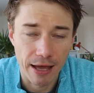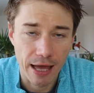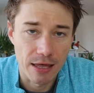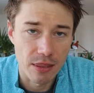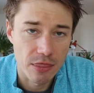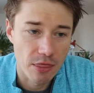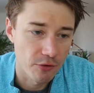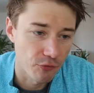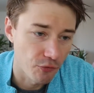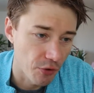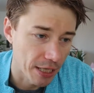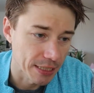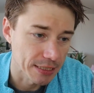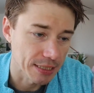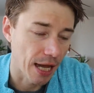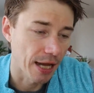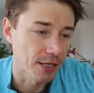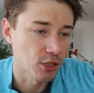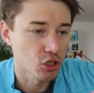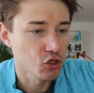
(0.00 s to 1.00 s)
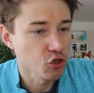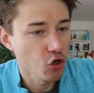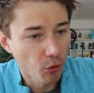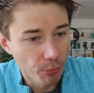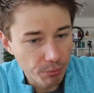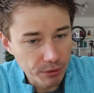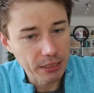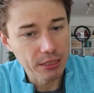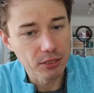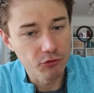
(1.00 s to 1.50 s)
and the rest I just
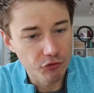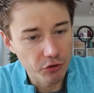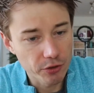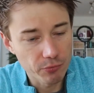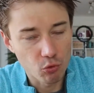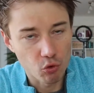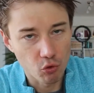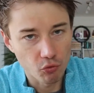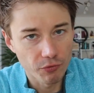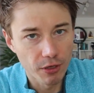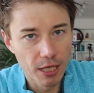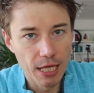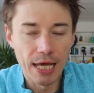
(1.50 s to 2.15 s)
completely remove.